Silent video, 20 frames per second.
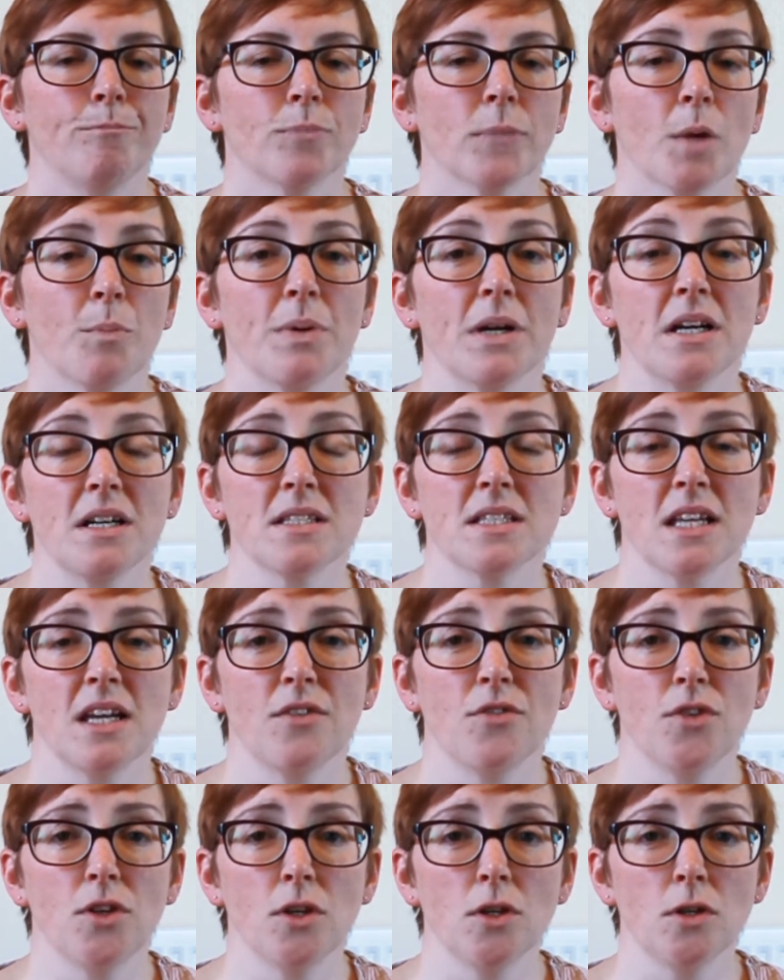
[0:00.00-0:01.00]
because
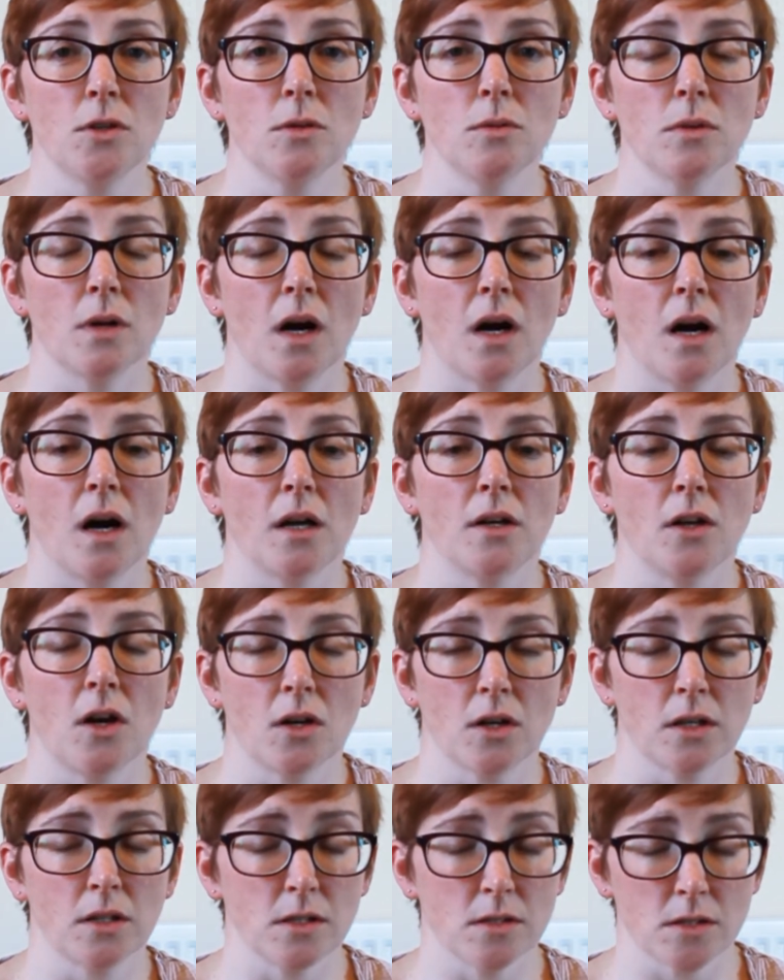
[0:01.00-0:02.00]
if you are
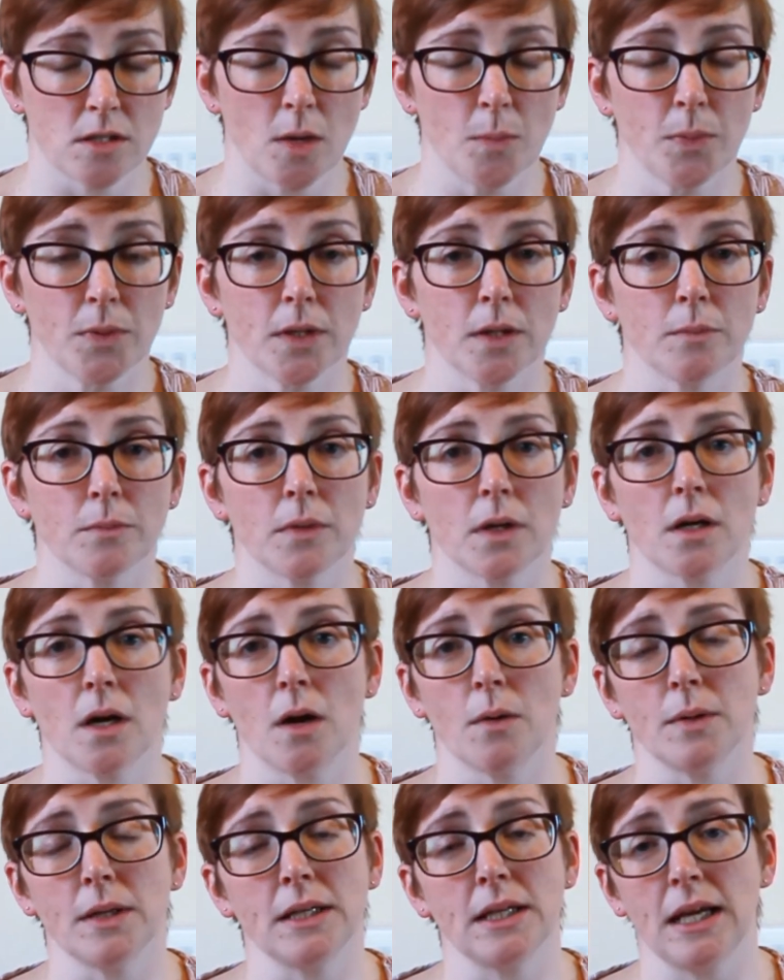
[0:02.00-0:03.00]
not going to stop them
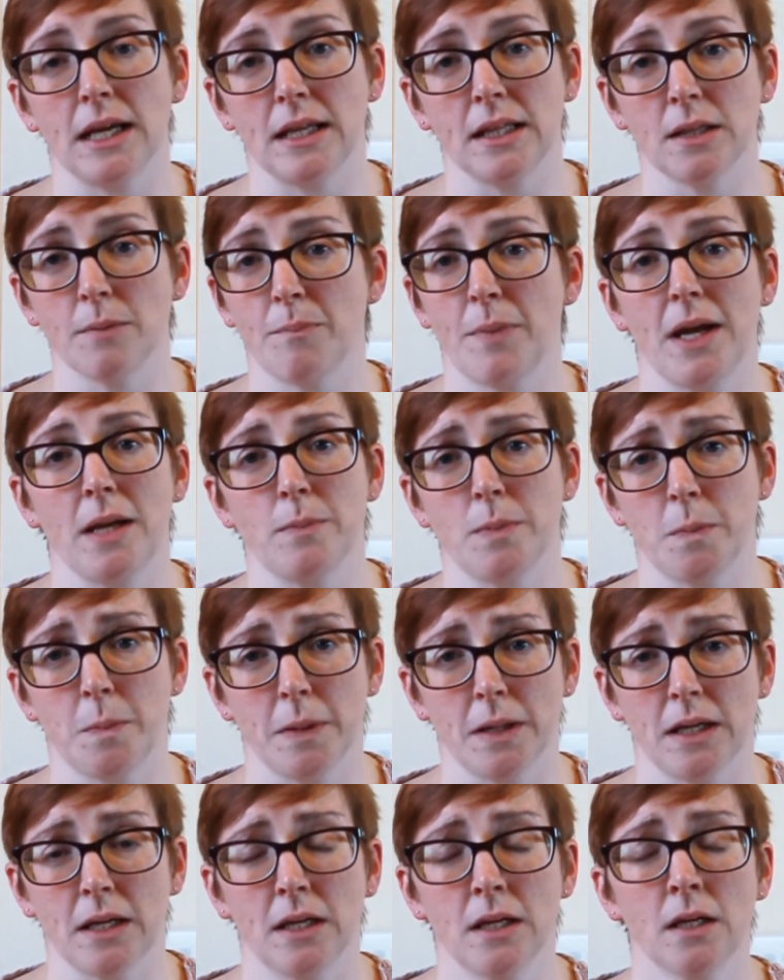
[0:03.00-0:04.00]
going in the baby
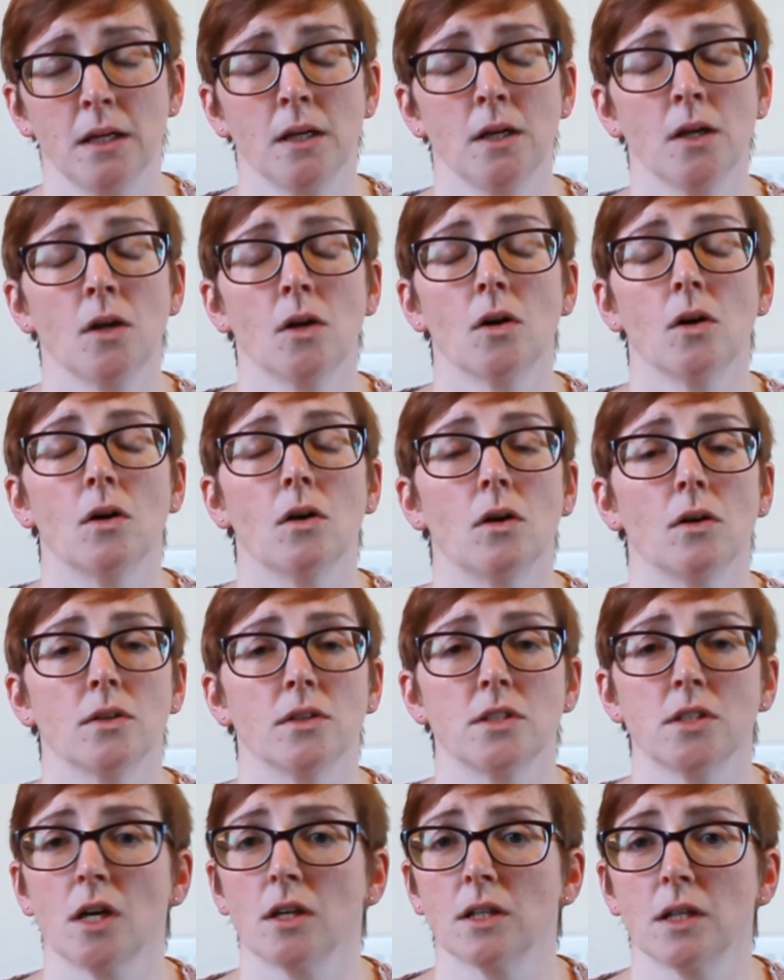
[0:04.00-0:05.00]
bit or the
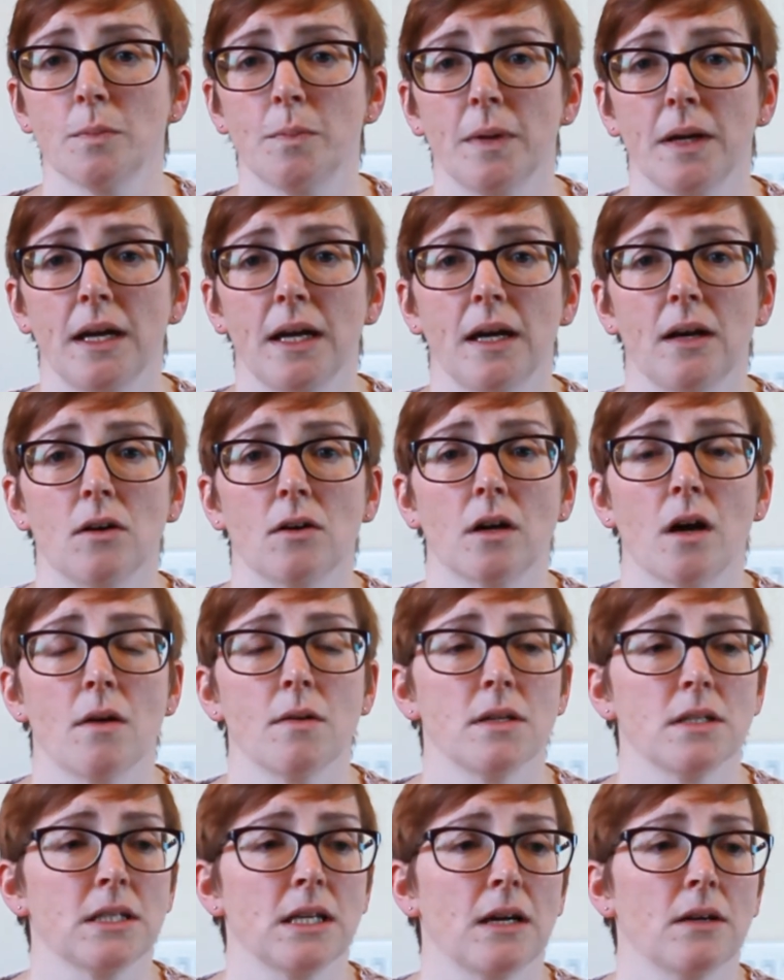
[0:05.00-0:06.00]
toddler bit or
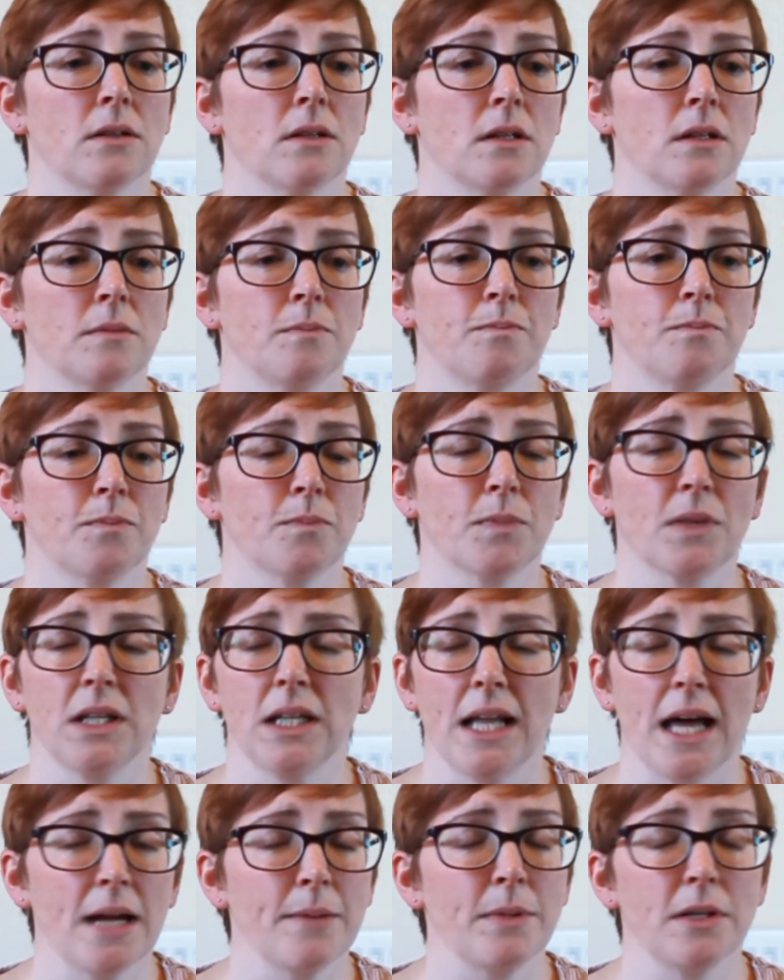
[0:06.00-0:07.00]
going down the
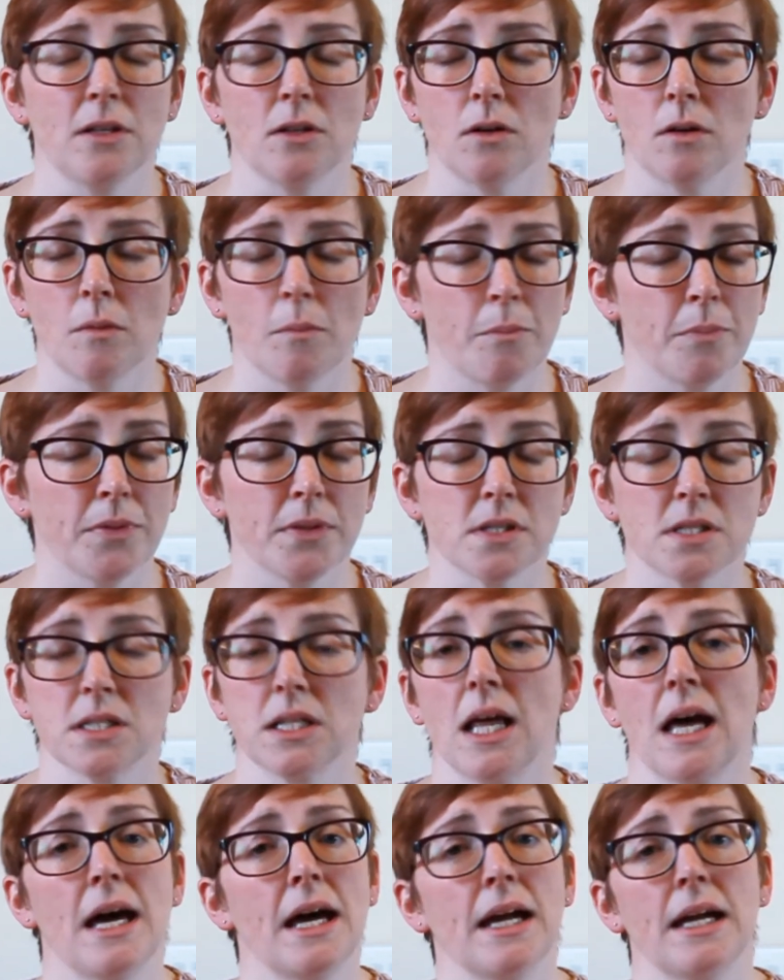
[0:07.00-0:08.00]
climbing up the
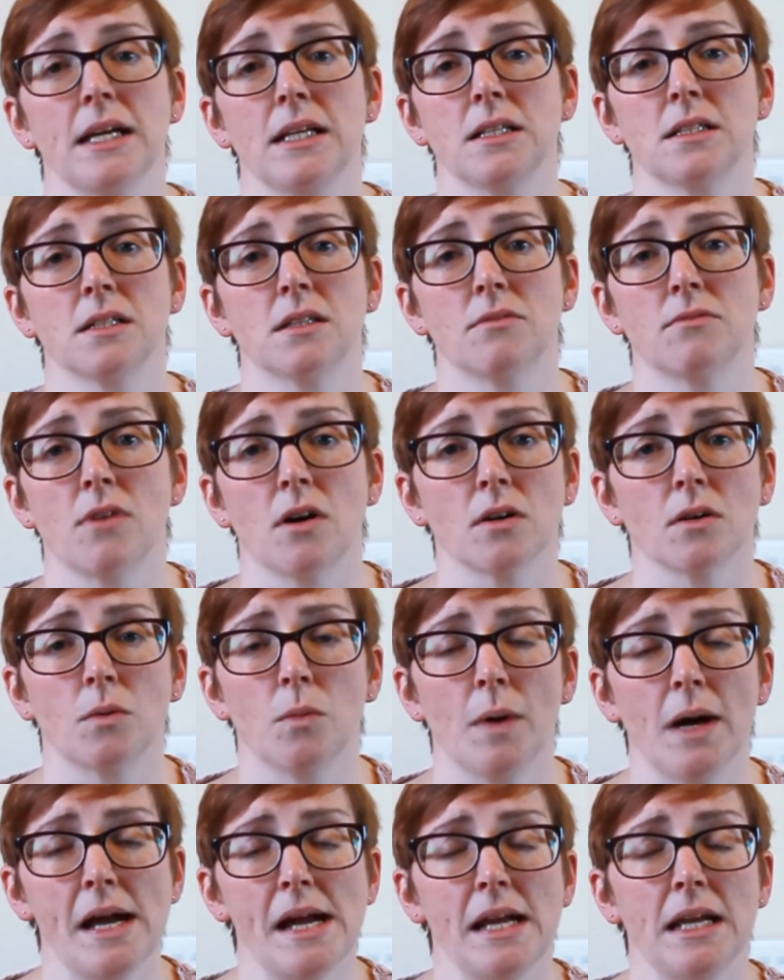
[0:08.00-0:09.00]
slide the wrong
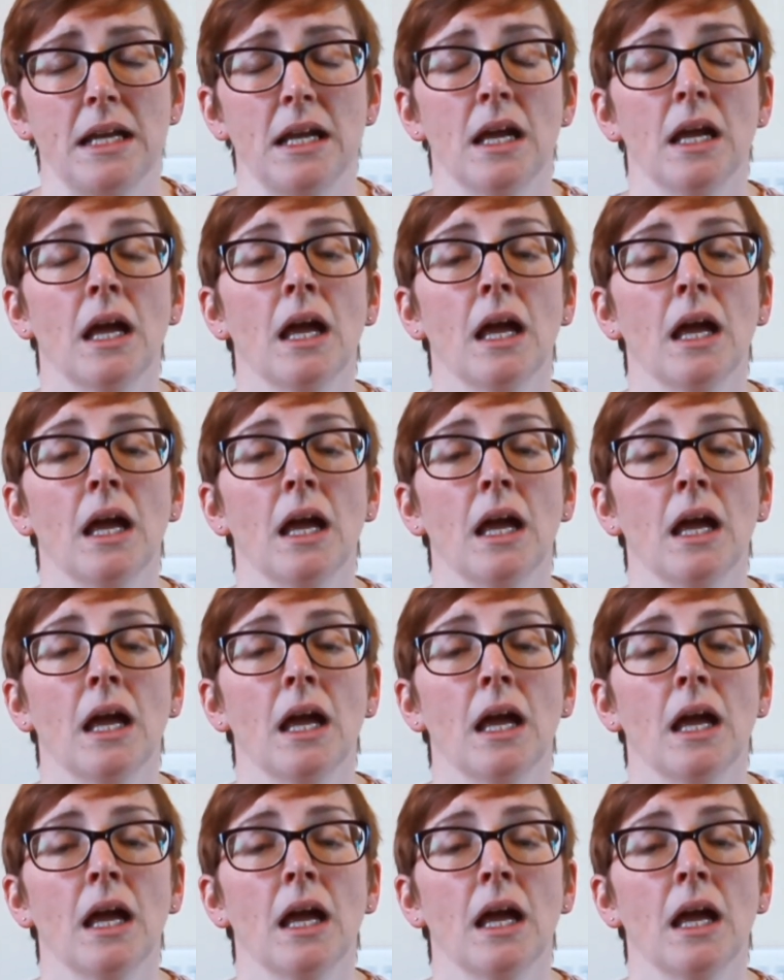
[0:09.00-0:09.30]
way,